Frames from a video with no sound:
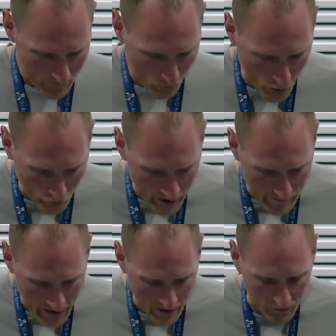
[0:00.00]
We'll
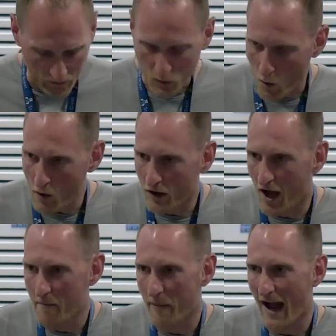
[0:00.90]
rebuild. We'll
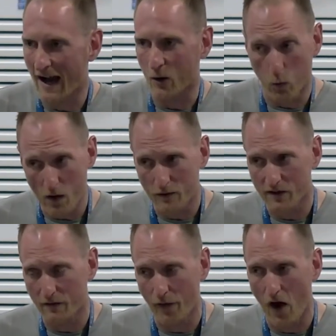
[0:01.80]
come back. We'll
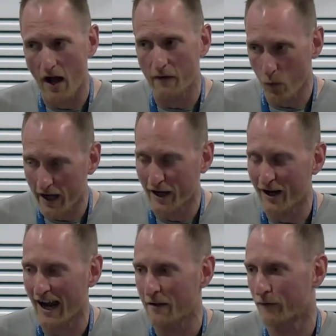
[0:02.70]
survive. We're going
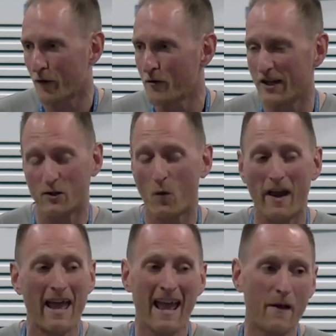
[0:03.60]
to get through this.
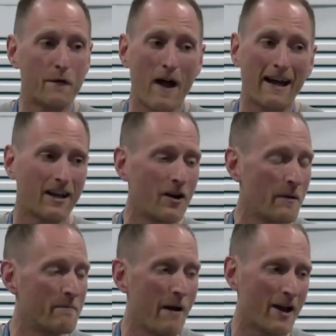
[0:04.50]
We're, in fact, going to
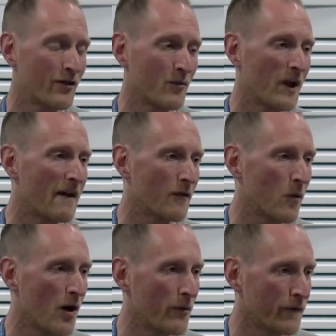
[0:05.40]
be better than we ever
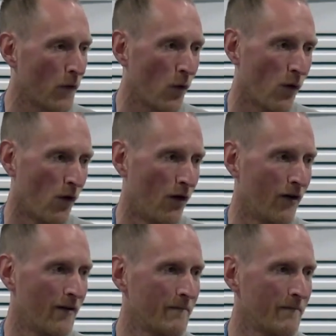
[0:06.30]
were before.